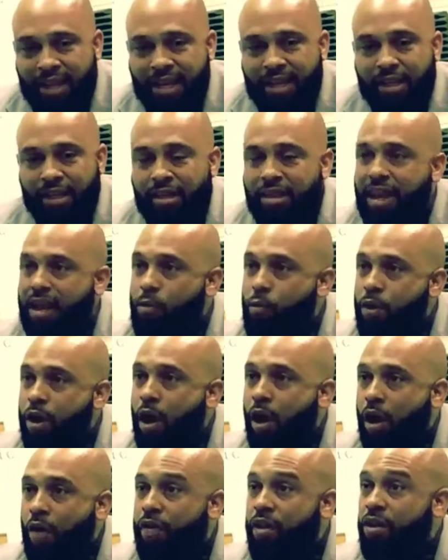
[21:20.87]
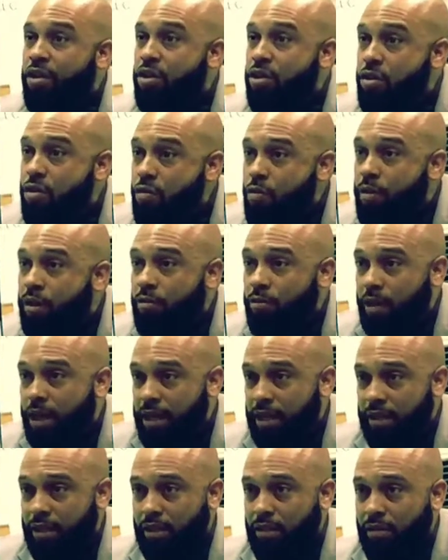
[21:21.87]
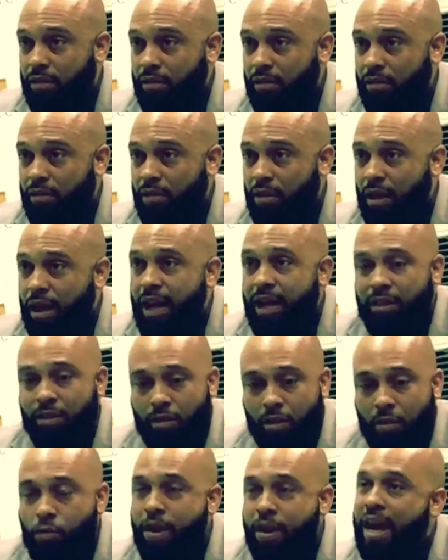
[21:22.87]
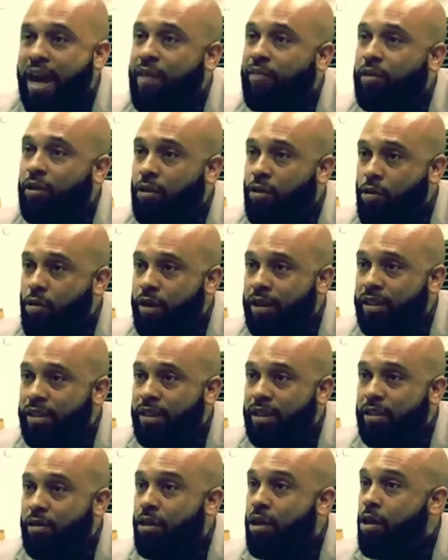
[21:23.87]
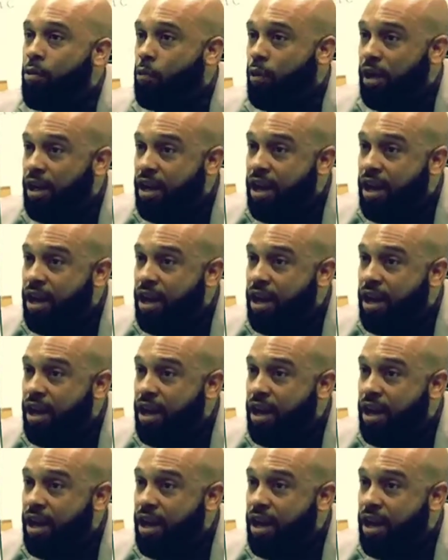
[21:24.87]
end of the day, we are the human race. And so we have to coexist with